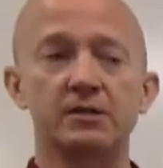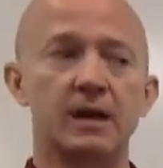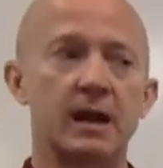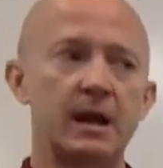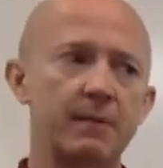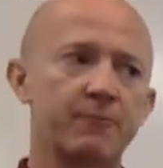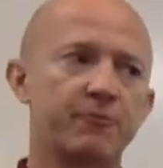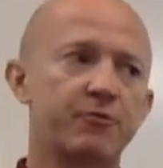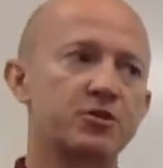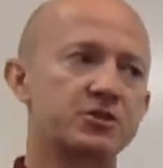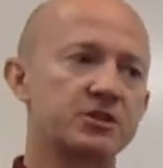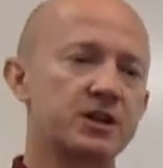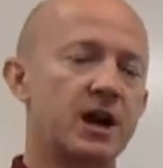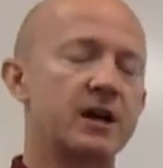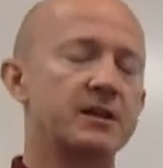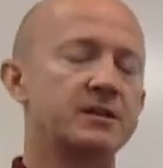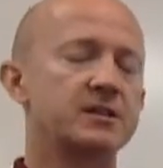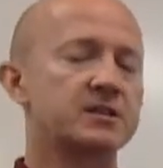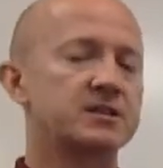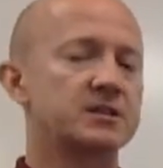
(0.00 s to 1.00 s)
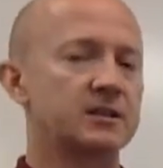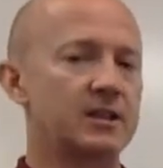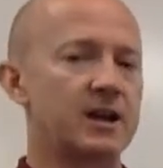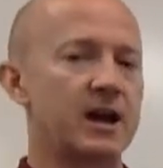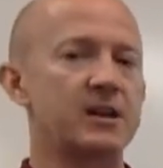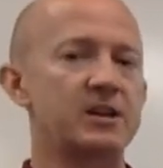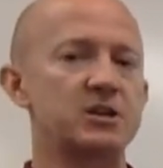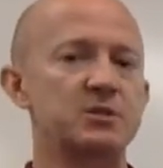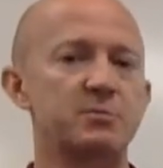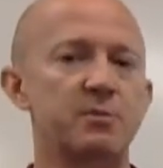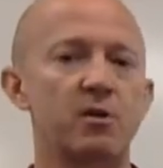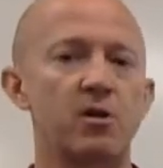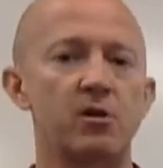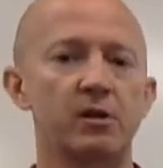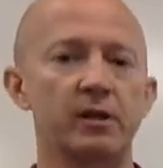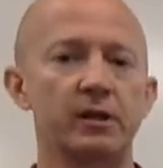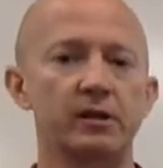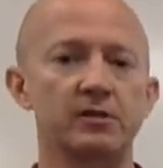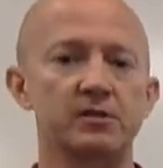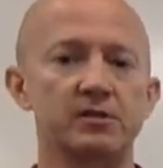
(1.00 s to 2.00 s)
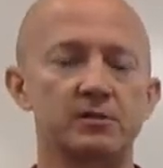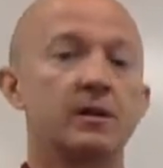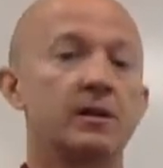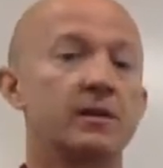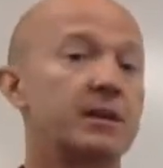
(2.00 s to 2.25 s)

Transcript: named for scientist Linus Paulings.